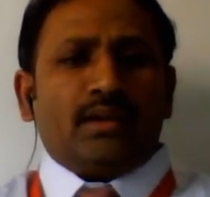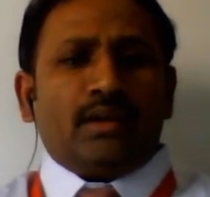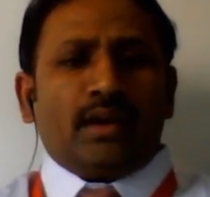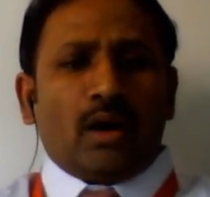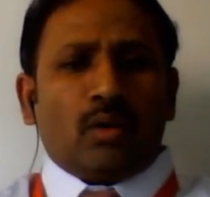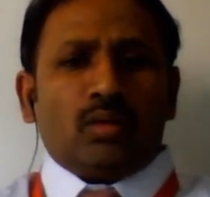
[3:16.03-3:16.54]

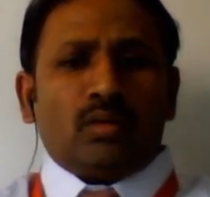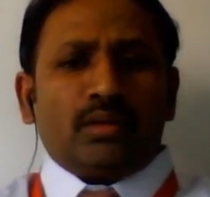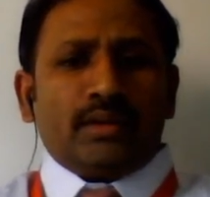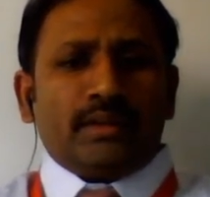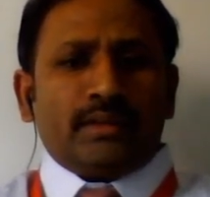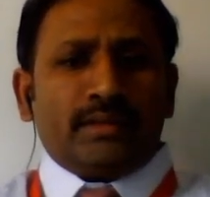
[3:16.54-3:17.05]
Now
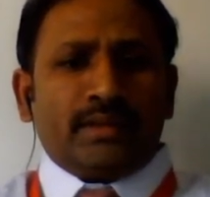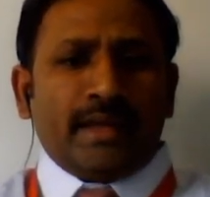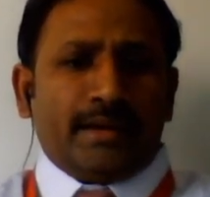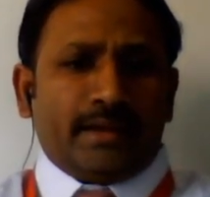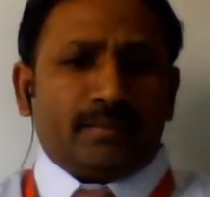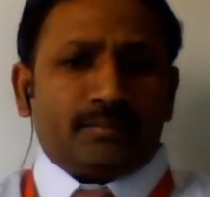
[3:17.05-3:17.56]

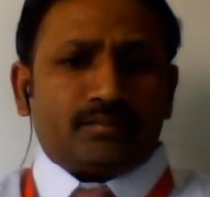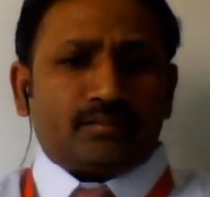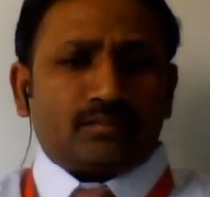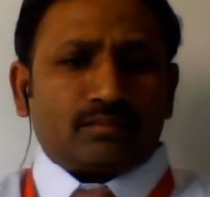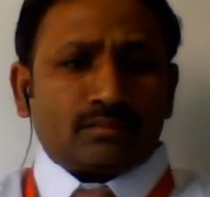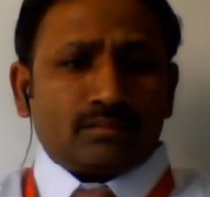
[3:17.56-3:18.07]
theory.
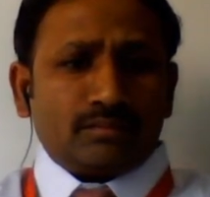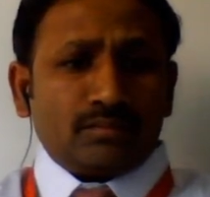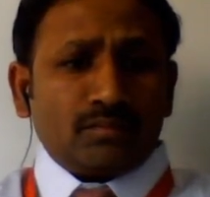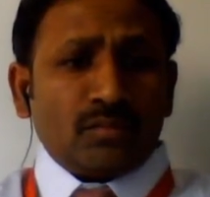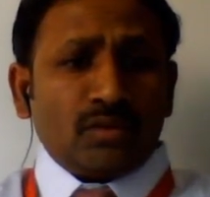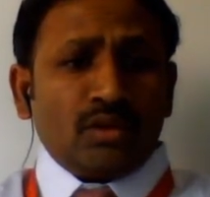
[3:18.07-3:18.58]

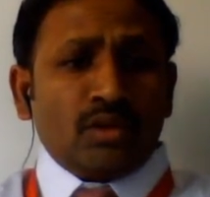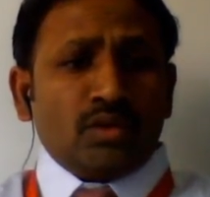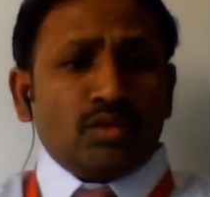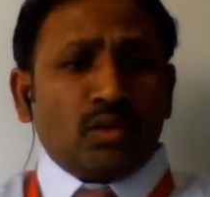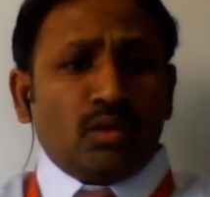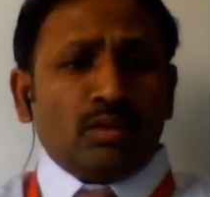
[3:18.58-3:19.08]

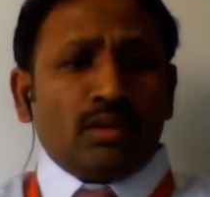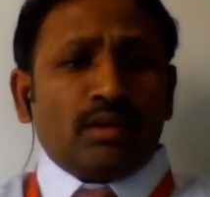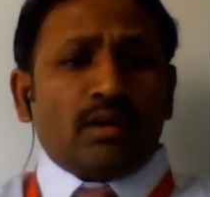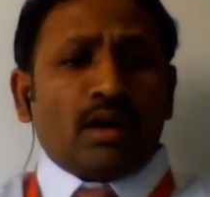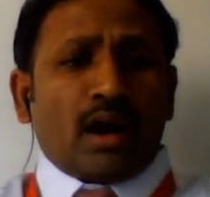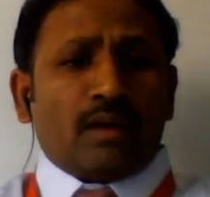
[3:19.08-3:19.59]
So
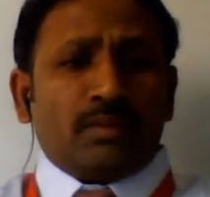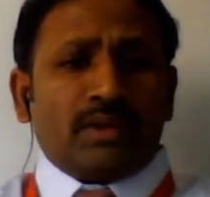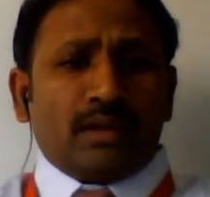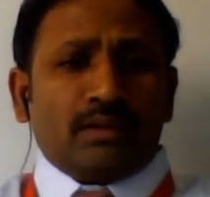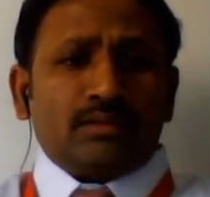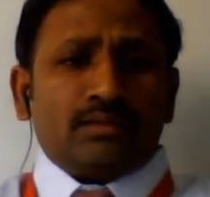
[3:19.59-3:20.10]

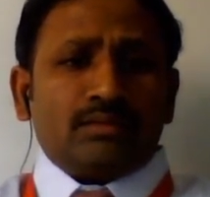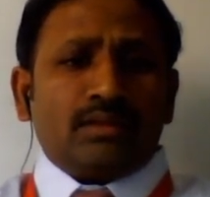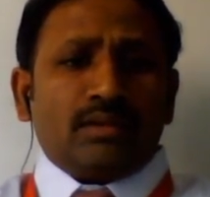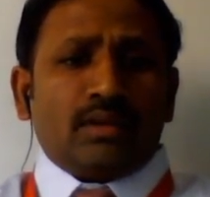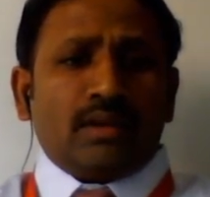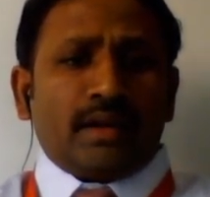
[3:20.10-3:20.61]
after
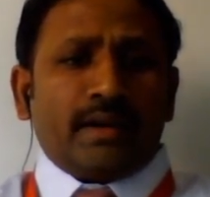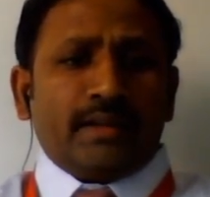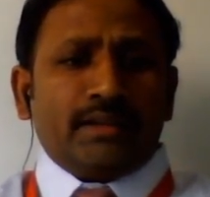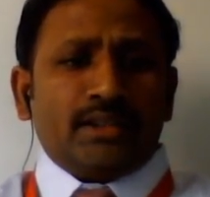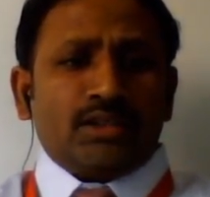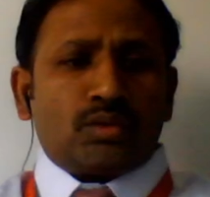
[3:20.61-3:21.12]

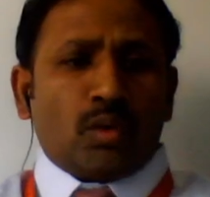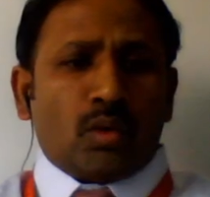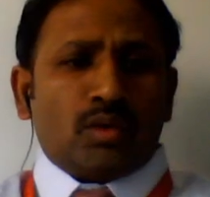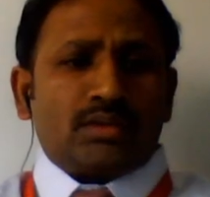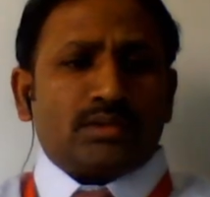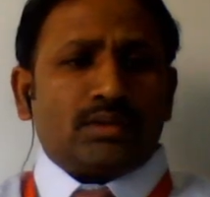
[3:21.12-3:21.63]
learning this
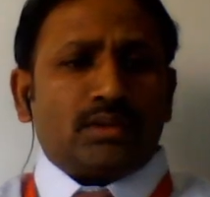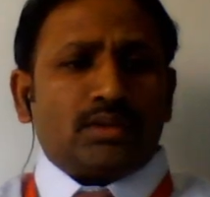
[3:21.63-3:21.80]
course,